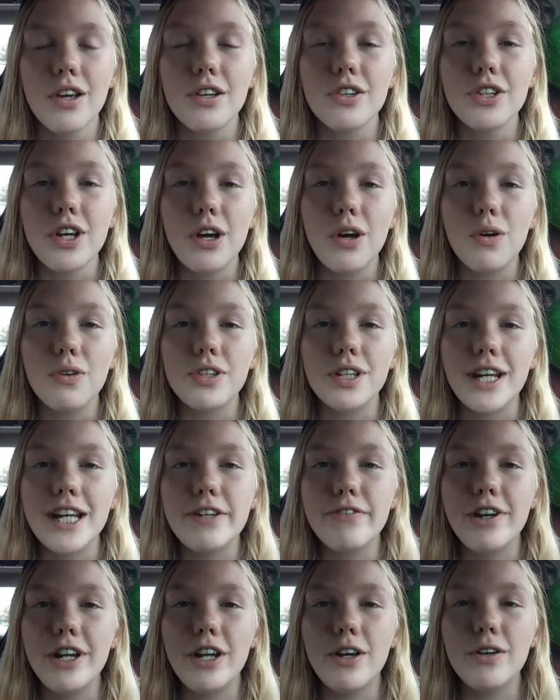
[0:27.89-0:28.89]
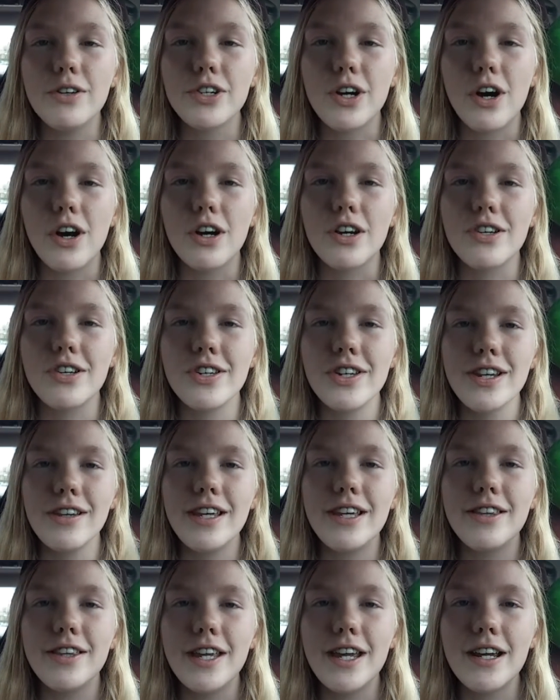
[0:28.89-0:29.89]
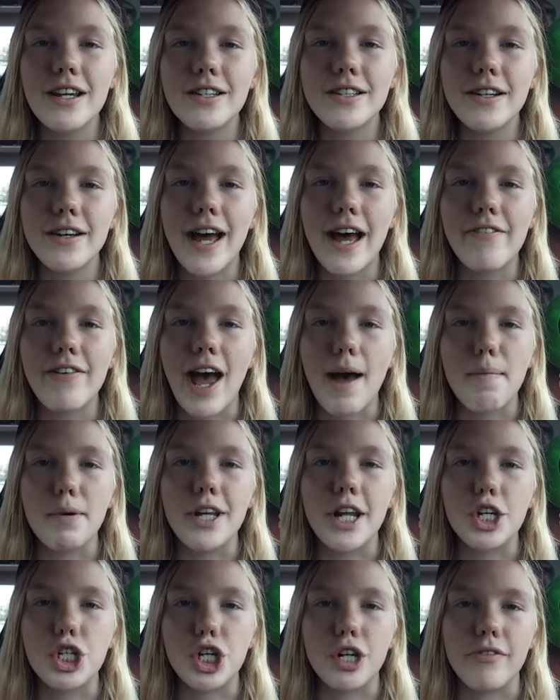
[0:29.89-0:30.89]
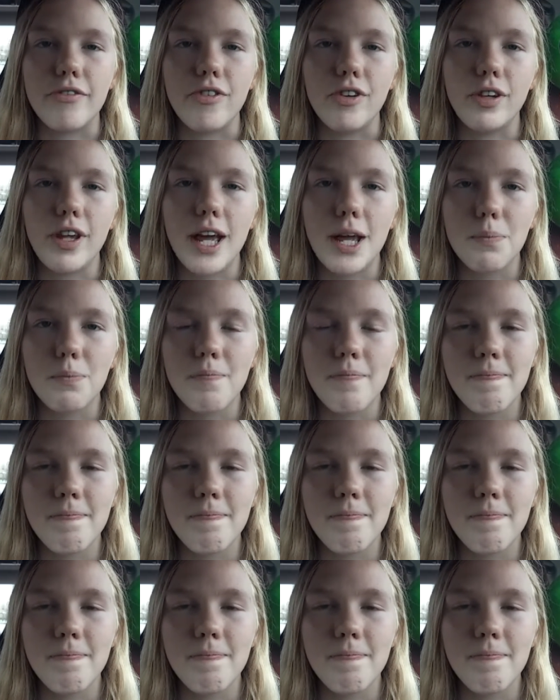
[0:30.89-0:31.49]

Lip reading: So today's videos are silly things that have happened at Chick-fil-A.